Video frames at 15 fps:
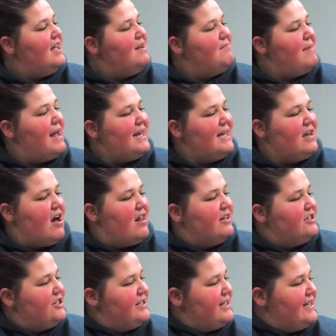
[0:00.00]
Many
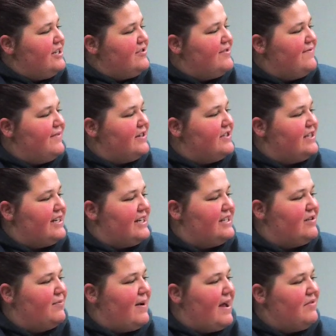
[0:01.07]
colleges and
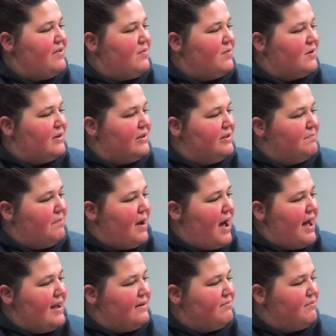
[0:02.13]
universities around the world
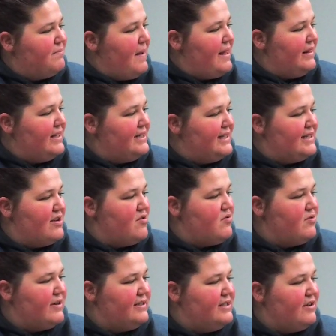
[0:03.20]
bought Bentley's snow
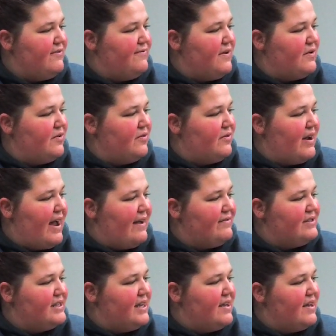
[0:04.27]
crystal
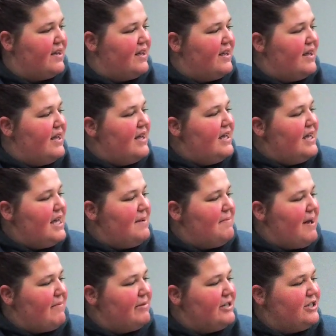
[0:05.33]
photographs. He
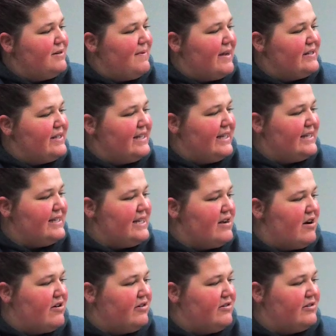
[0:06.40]
published about 60
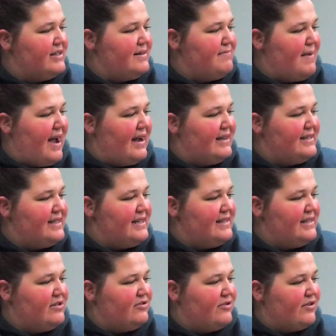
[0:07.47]
articles in
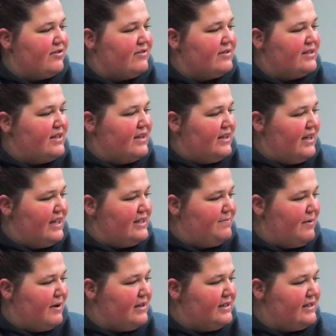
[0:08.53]
magazines and journals. His
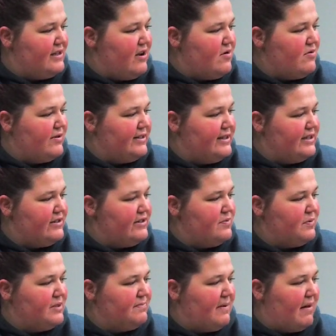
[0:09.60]
book, Snow Crystals,
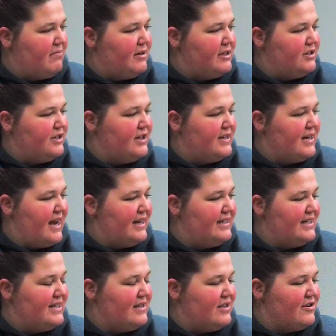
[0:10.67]
was published in
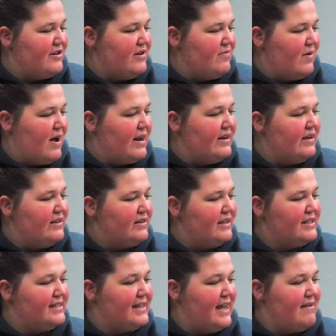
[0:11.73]
1931,
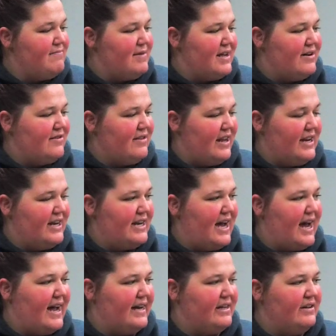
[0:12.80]
the same year that he
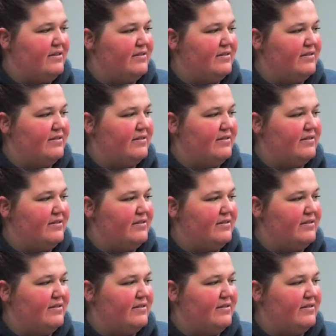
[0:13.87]
died.